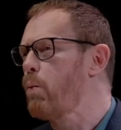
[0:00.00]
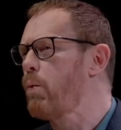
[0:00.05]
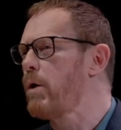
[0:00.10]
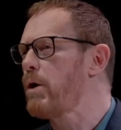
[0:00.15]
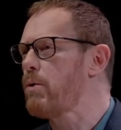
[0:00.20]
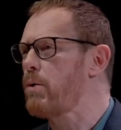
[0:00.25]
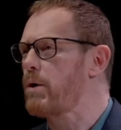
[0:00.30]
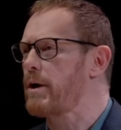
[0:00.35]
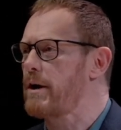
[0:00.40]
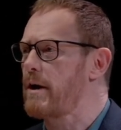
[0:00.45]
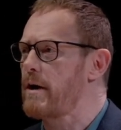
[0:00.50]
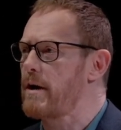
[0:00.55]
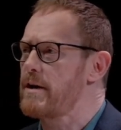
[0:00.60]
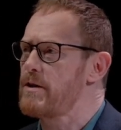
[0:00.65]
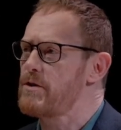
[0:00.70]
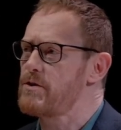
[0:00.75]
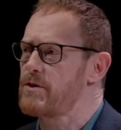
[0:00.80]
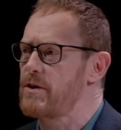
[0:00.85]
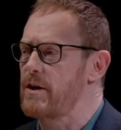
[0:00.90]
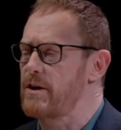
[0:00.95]
we
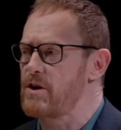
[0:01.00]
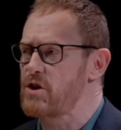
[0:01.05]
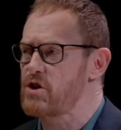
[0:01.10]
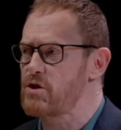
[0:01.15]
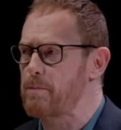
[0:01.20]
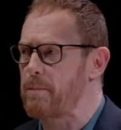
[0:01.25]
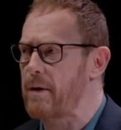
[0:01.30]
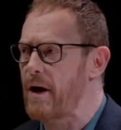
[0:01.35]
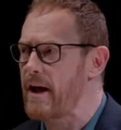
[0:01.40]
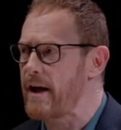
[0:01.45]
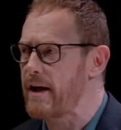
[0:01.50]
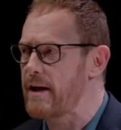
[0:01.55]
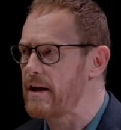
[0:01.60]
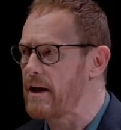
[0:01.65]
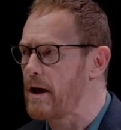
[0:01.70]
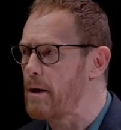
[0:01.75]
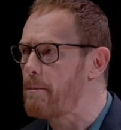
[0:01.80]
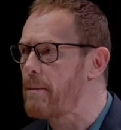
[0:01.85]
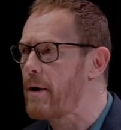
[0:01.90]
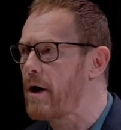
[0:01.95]
organized a display
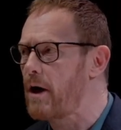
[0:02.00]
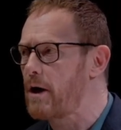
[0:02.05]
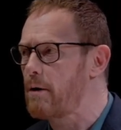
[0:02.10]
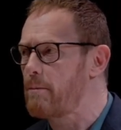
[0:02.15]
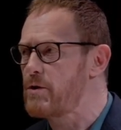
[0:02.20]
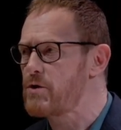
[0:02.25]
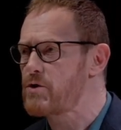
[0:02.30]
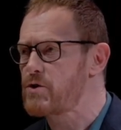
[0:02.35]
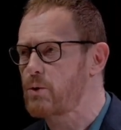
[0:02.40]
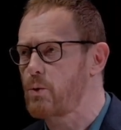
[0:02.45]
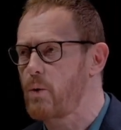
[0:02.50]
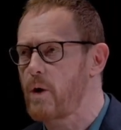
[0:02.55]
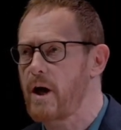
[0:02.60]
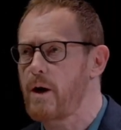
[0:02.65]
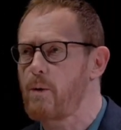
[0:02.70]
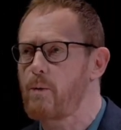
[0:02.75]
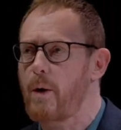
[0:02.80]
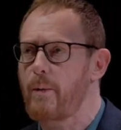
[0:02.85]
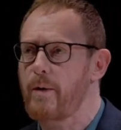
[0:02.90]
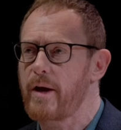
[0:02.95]
in Parliament
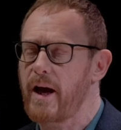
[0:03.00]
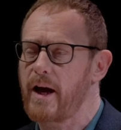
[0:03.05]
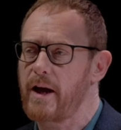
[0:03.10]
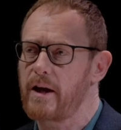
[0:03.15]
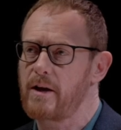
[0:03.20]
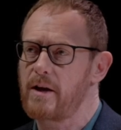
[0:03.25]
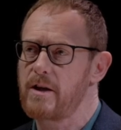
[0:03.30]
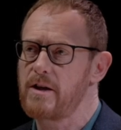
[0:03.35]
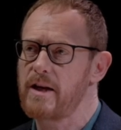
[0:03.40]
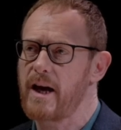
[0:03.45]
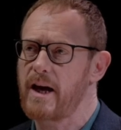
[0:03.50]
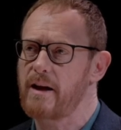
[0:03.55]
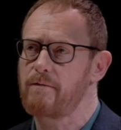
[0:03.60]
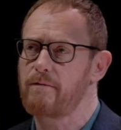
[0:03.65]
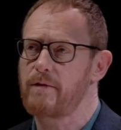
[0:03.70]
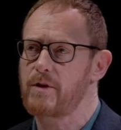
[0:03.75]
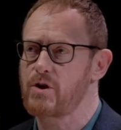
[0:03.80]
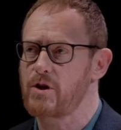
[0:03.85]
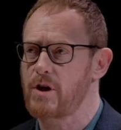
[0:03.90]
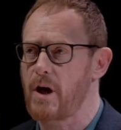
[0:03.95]
Square where we had a
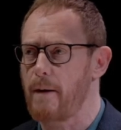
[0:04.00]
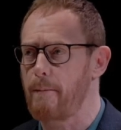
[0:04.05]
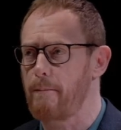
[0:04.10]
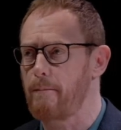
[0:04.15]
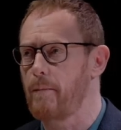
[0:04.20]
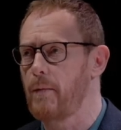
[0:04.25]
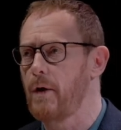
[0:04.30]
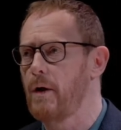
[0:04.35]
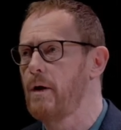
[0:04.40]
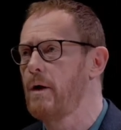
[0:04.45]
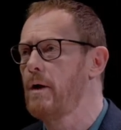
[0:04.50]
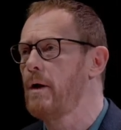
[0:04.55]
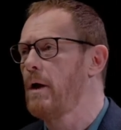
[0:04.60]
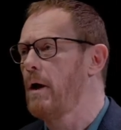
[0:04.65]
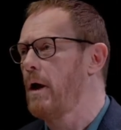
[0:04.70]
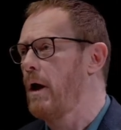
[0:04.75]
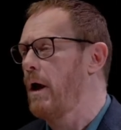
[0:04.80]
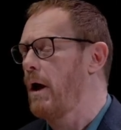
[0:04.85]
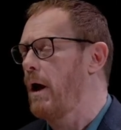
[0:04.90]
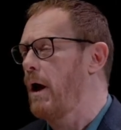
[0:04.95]
Yad Vashem
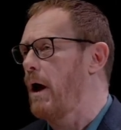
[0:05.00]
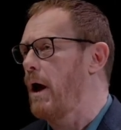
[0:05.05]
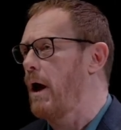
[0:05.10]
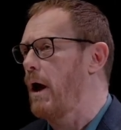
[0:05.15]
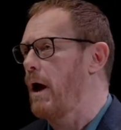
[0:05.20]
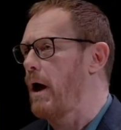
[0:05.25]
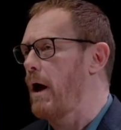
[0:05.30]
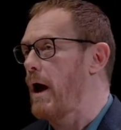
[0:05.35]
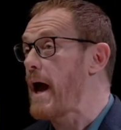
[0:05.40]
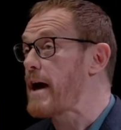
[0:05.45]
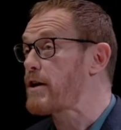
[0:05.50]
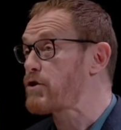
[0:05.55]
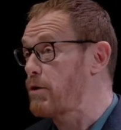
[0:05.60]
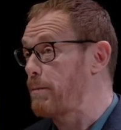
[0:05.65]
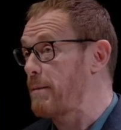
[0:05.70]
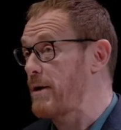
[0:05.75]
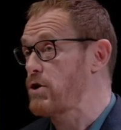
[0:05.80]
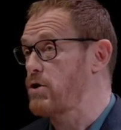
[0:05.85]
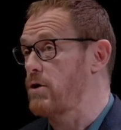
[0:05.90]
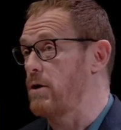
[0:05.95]

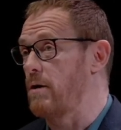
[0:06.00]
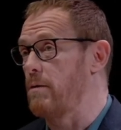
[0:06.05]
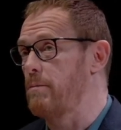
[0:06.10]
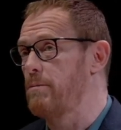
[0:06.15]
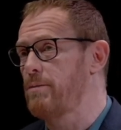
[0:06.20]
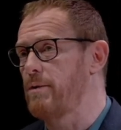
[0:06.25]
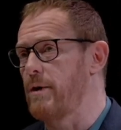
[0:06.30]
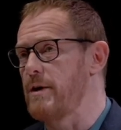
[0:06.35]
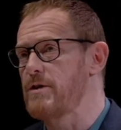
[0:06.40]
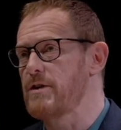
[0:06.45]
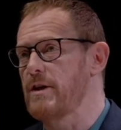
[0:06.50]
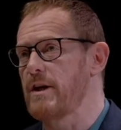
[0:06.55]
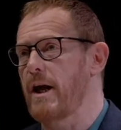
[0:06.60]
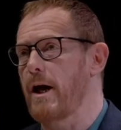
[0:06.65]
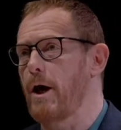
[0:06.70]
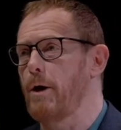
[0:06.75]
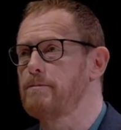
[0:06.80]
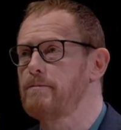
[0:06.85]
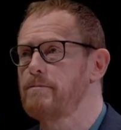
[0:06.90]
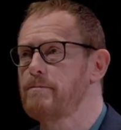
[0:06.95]
exhibition printed
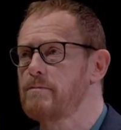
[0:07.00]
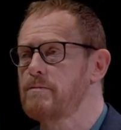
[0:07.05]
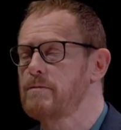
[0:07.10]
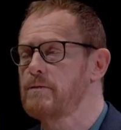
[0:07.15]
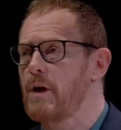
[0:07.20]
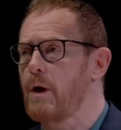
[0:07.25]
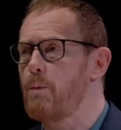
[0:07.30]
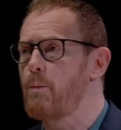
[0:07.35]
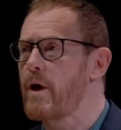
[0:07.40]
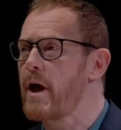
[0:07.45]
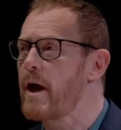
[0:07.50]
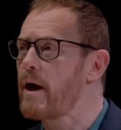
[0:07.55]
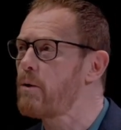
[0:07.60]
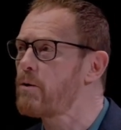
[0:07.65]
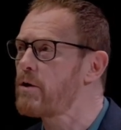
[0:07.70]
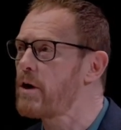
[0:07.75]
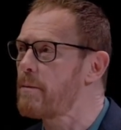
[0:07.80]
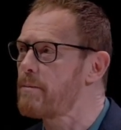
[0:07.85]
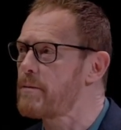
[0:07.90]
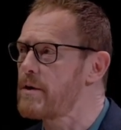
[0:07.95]
out. And we
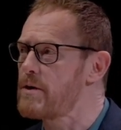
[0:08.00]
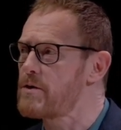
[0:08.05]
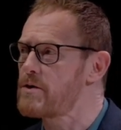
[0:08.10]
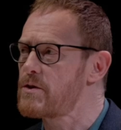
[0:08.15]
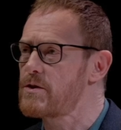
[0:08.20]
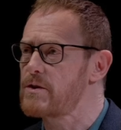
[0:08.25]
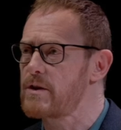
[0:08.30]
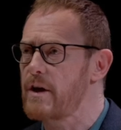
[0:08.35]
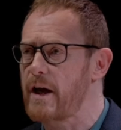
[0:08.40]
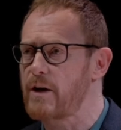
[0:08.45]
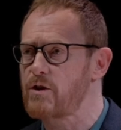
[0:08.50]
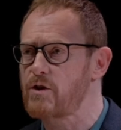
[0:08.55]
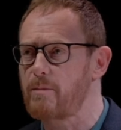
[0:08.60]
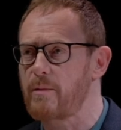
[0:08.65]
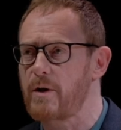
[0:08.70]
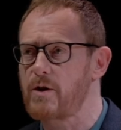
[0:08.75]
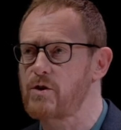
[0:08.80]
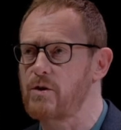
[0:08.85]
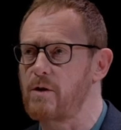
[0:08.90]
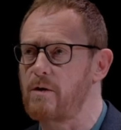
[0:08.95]
held up this
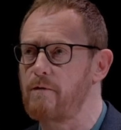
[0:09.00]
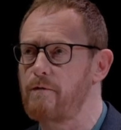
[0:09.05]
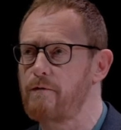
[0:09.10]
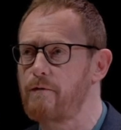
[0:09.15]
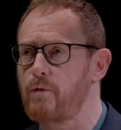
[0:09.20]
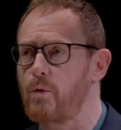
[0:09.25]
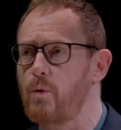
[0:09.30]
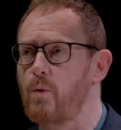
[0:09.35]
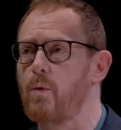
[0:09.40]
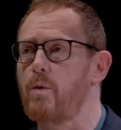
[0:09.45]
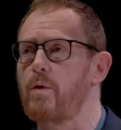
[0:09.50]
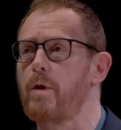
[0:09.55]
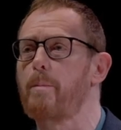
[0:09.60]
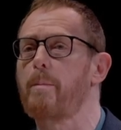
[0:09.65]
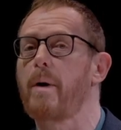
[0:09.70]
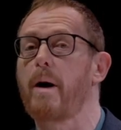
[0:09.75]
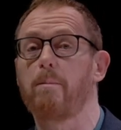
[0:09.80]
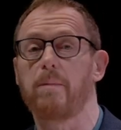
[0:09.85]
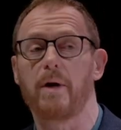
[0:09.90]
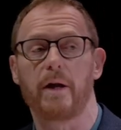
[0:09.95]
exhibition for the
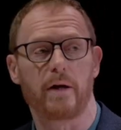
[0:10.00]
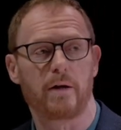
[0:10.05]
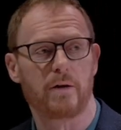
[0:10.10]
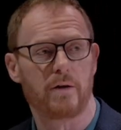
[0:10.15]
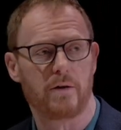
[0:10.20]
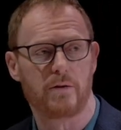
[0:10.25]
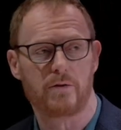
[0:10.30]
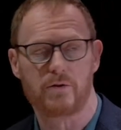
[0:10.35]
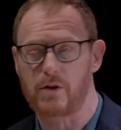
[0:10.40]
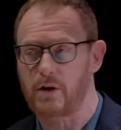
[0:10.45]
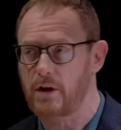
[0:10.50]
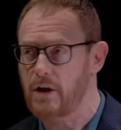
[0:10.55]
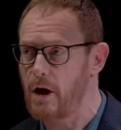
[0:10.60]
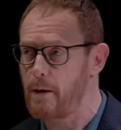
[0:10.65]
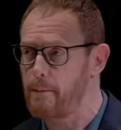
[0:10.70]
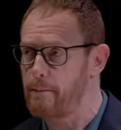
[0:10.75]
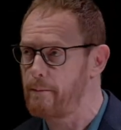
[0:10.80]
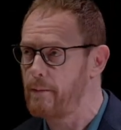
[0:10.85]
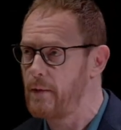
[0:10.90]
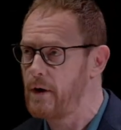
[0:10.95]
public to
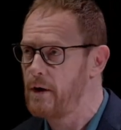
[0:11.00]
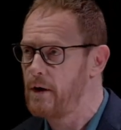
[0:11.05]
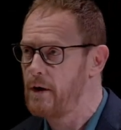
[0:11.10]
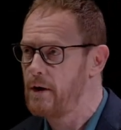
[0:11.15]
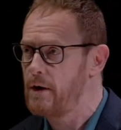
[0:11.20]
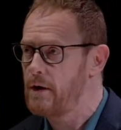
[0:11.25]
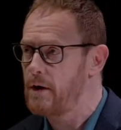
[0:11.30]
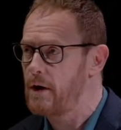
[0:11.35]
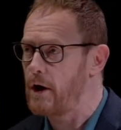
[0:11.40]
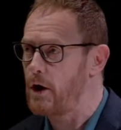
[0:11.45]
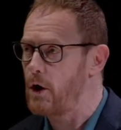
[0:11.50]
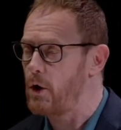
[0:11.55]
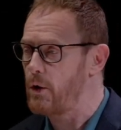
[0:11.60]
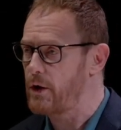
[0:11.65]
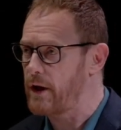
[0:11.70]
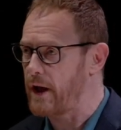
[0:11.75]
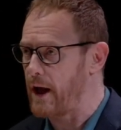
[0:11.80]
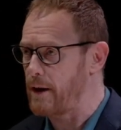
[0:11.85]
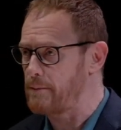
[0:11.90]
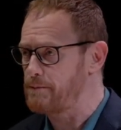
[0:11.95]
come and
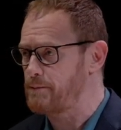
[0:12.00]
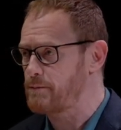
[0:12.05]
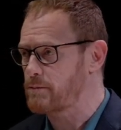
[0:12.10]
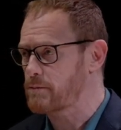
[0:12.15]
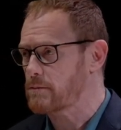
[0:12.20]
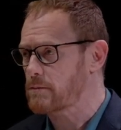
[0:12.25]
look at.